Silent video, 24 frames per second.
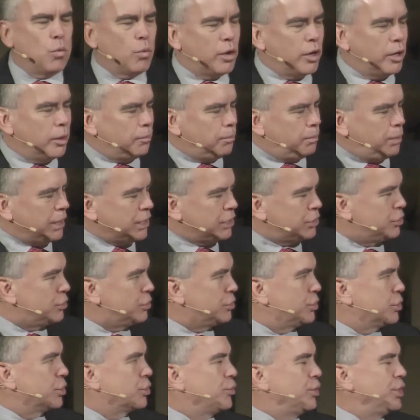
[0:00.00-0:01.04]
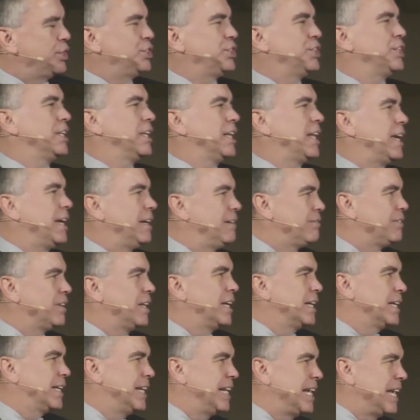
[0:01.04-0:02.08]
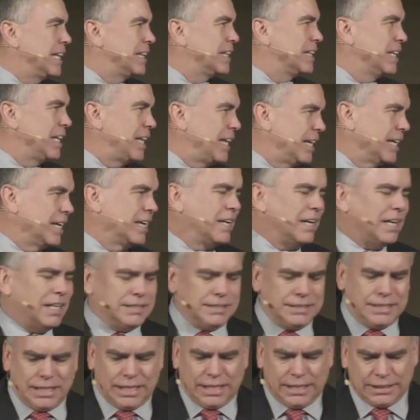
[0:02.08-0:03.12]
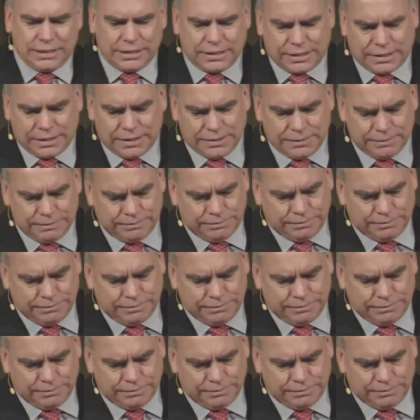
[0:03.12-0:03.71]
where it pictures the Christian life like an athletic contest.